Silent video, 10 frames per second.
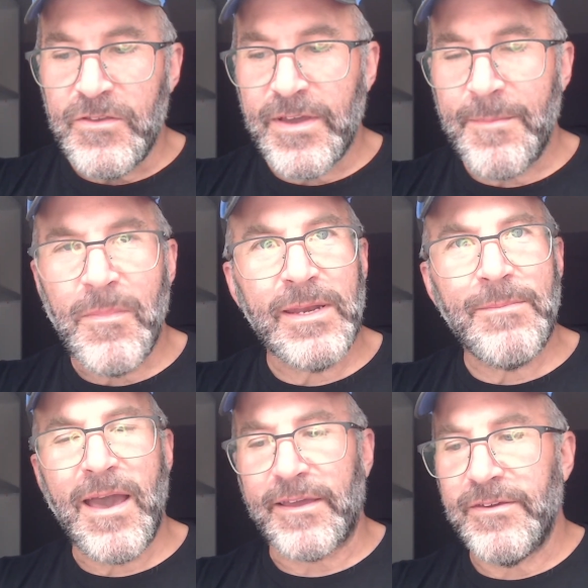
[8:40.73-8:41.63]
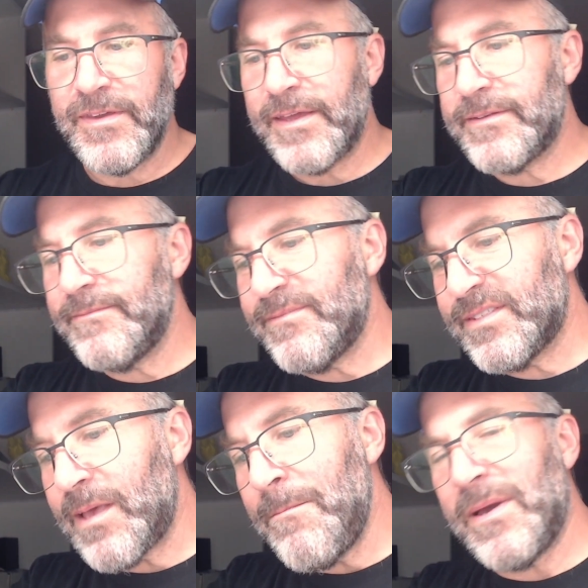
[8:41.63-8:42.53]
You get money back. You can get
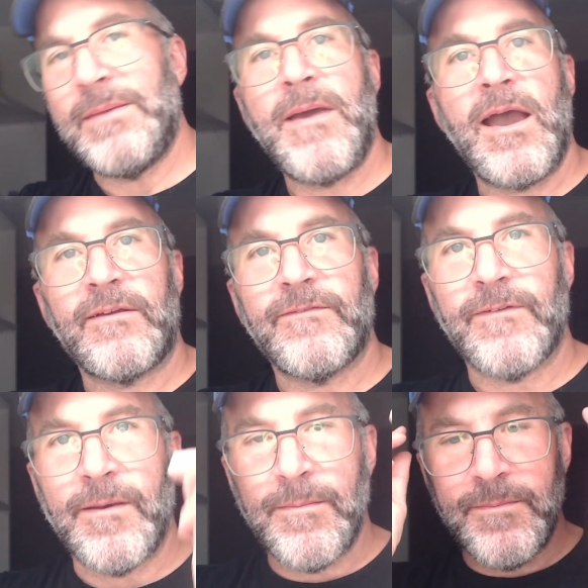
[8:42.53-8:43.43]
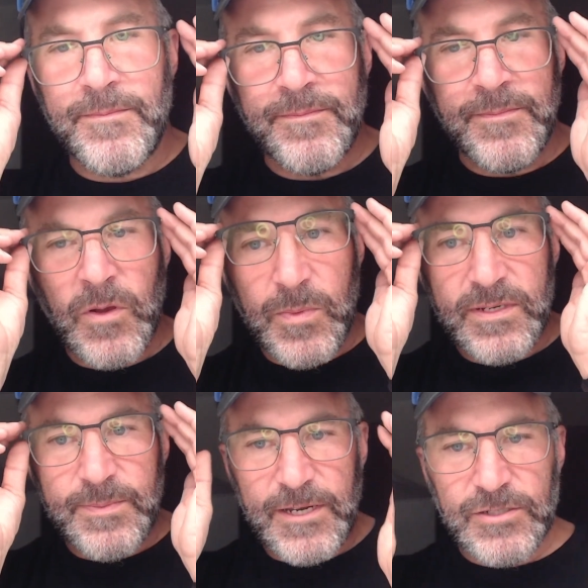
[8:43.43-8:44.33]
some money back from your
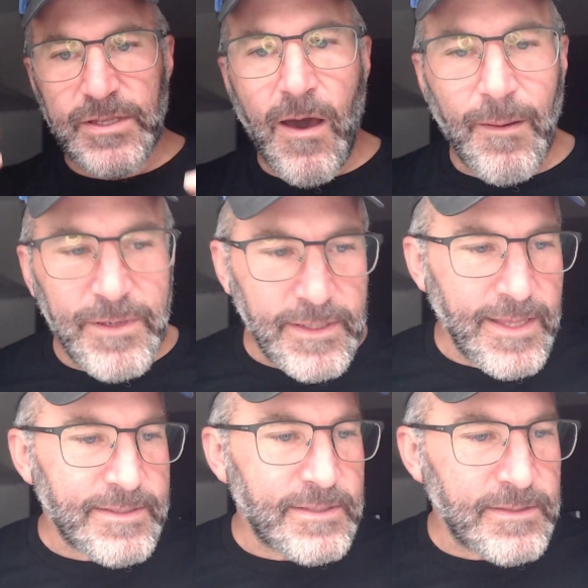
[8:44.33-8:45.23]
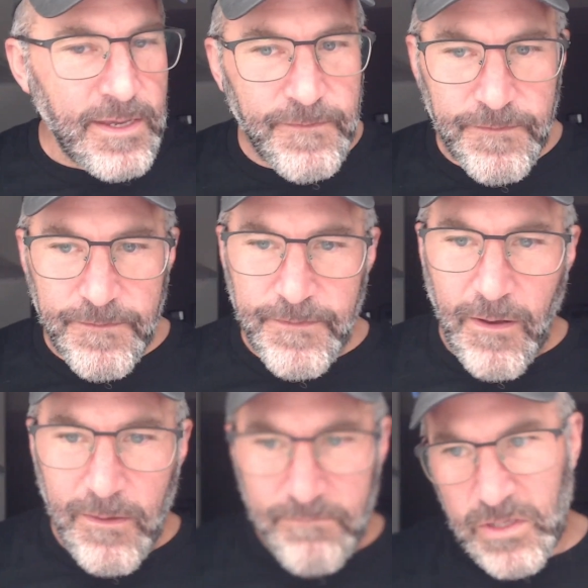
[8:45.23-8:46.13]
participation in the hobby. That's if,
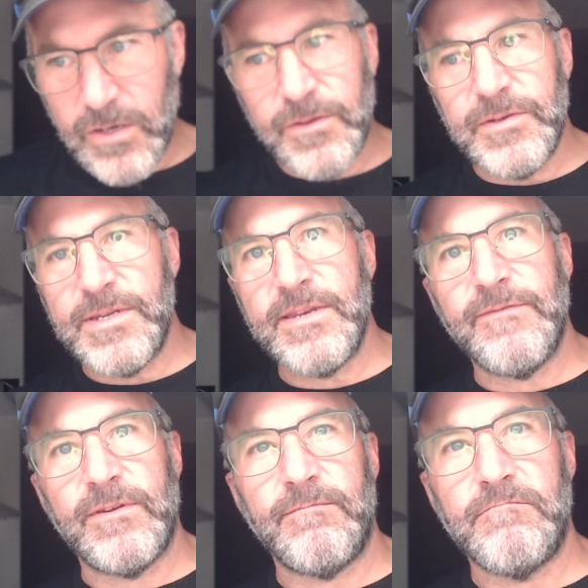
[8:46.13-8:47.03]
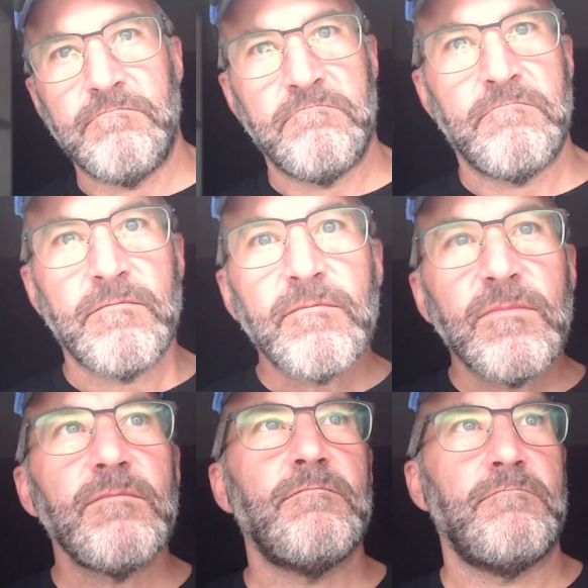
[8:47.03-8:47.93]
you didn't even
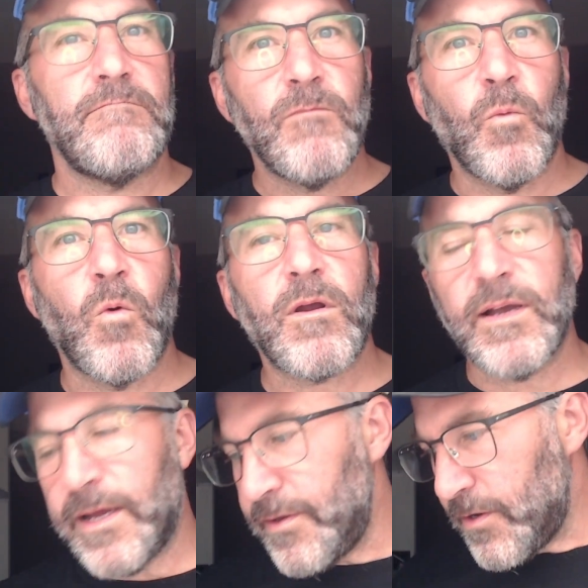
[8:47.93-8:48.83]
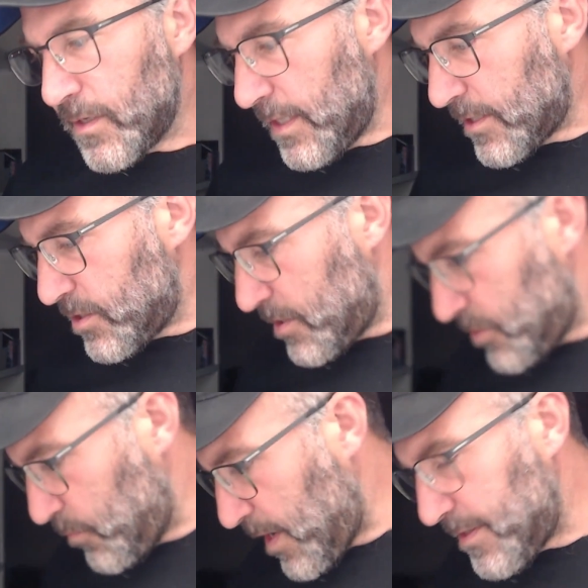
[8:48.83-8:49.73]
work on your collection
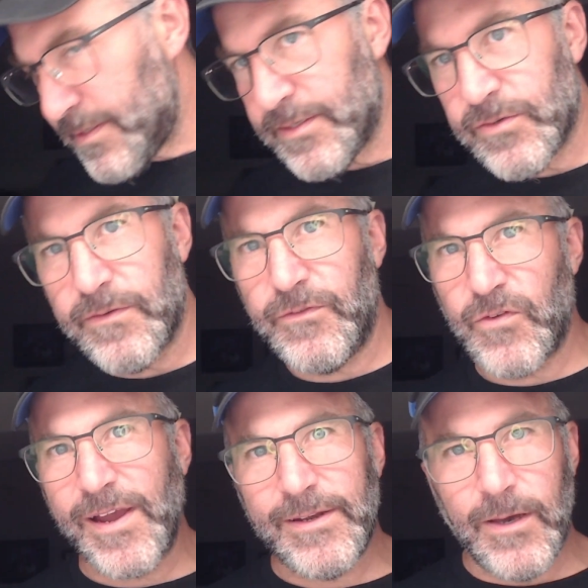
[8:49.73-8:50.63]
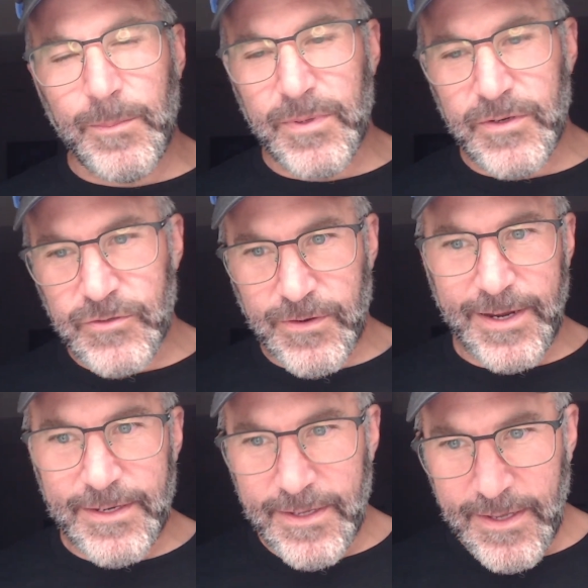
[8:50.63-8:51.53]
as you went and sort of trade up and
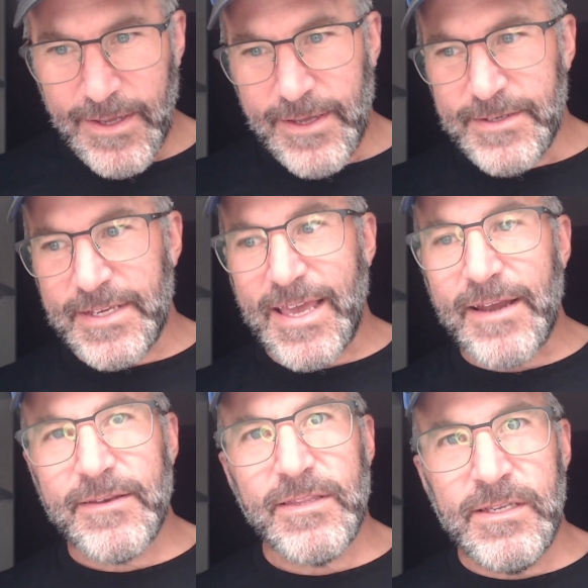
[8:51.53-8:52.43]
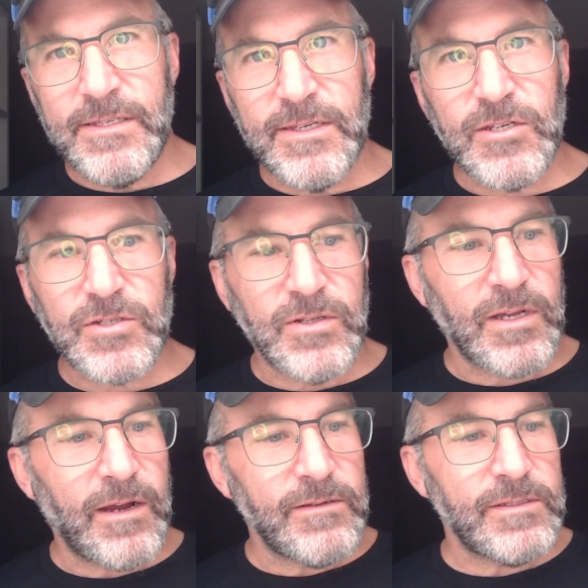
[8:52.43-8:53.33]
trade to get these additional
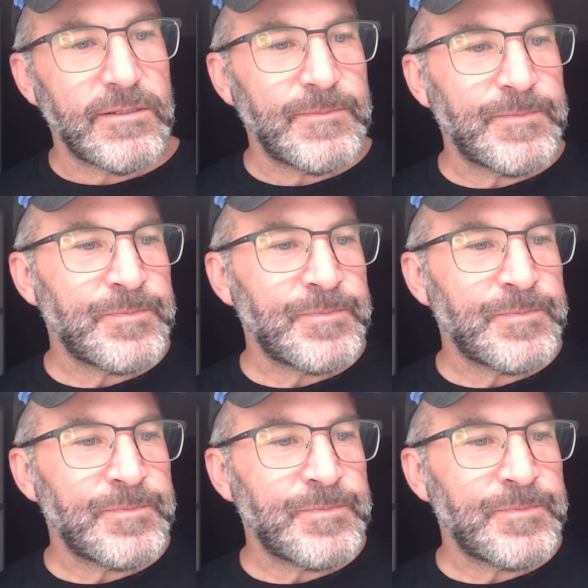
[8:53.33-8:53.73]
cards.